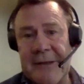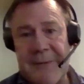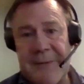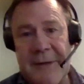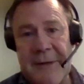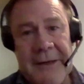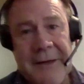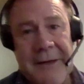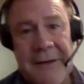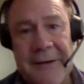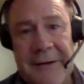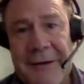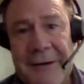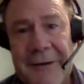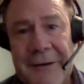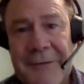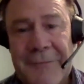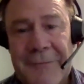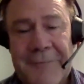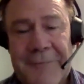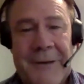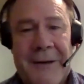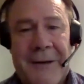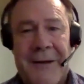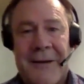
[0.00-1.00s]
Sparky. I
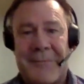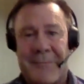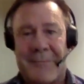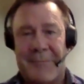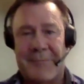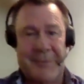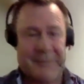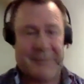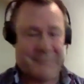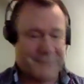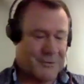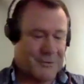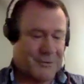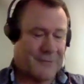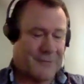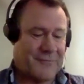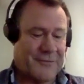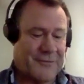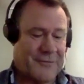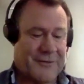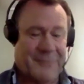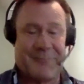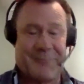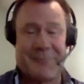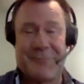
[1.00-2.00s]
know Pip's got a
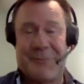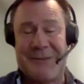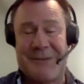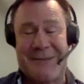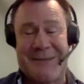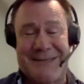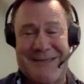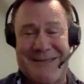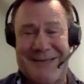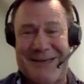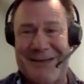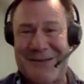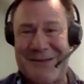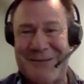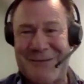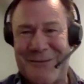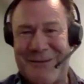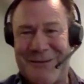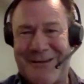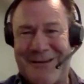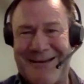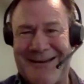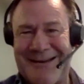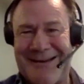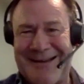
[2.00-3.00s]
very busy
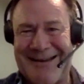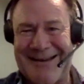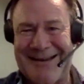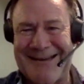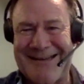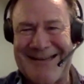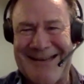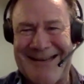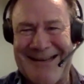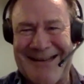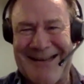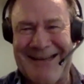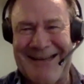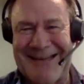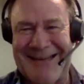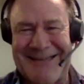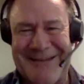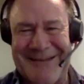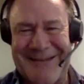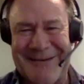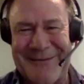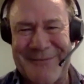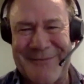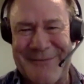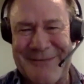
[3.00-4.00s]
schedule and
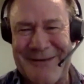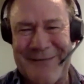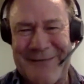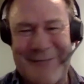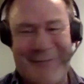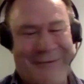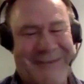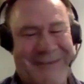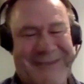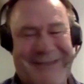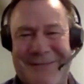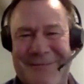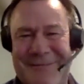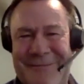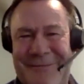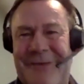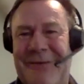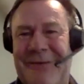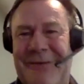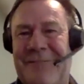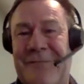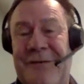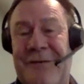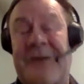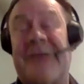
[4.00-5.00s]
time's up. I just
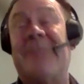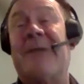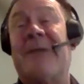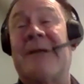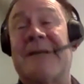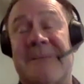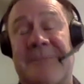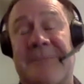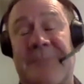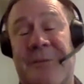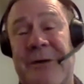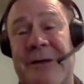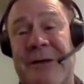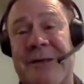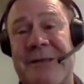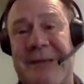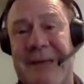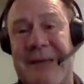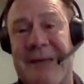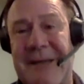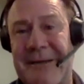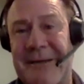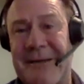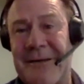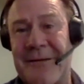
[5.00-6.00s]
very, very much
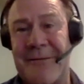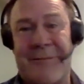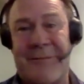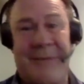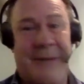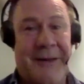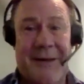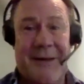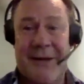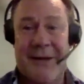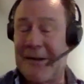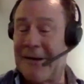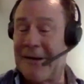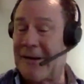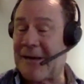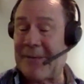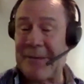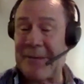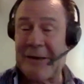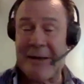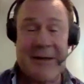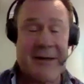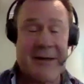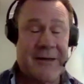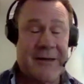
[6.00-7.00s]
appreciate you
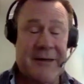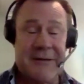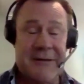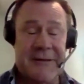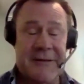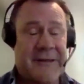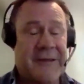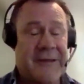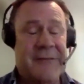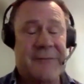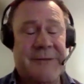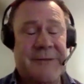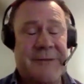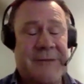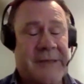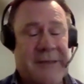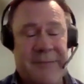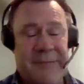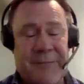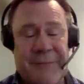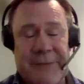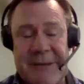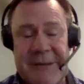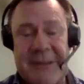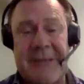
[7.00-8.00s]
coming and connecting
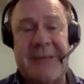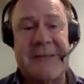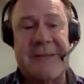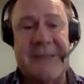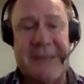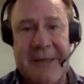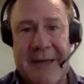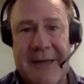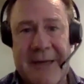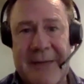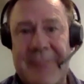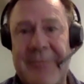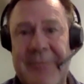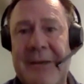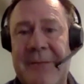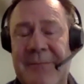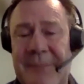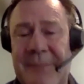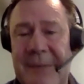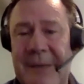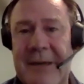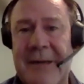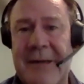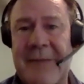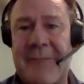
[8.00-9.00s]
with us today,
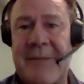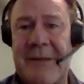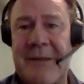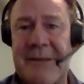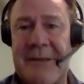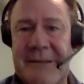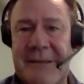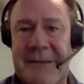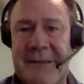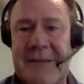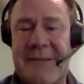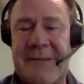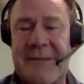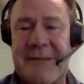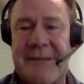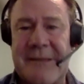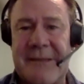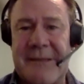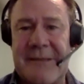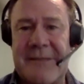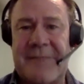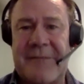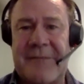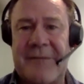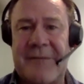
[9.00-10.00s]
Pip.
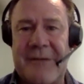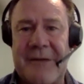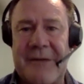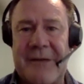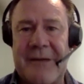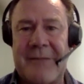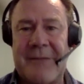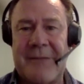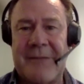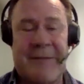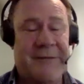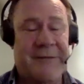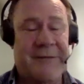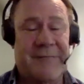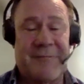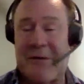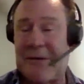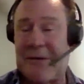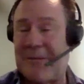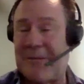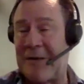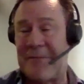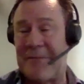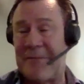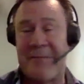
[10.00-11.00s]
It was
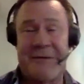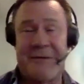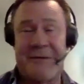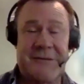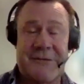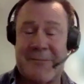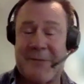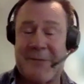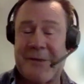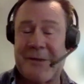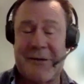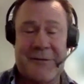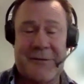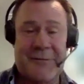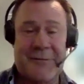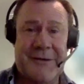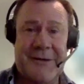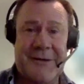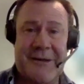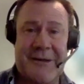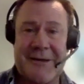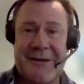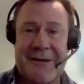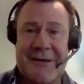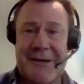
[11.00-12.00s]
very beneficial to meet you
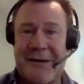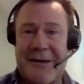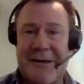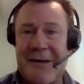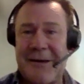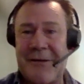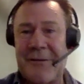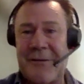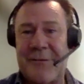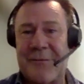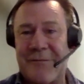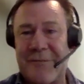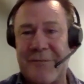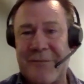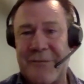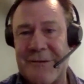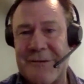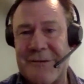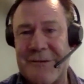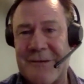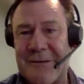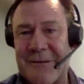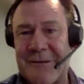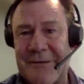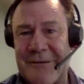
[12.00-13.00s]
and hear your
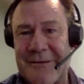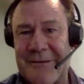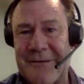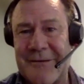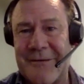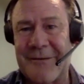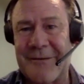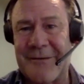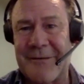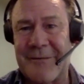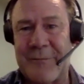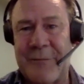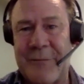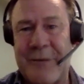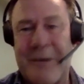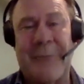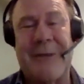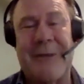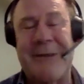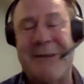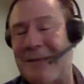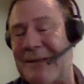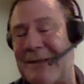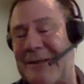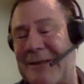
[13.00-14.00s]
views on where
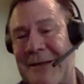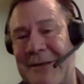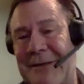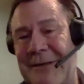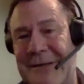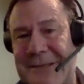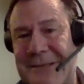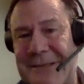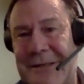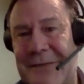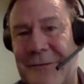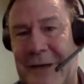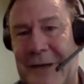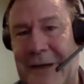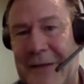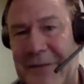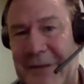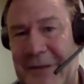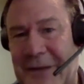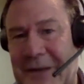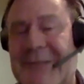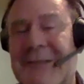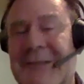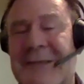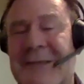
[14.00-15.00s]
we sit in this general
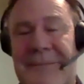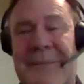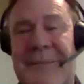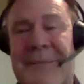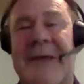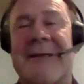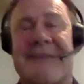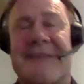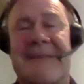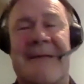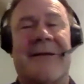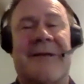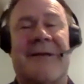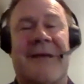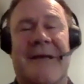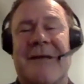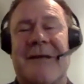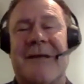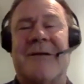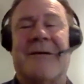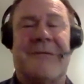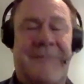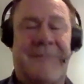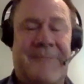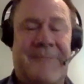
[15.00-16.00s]
aviation space. So thank you.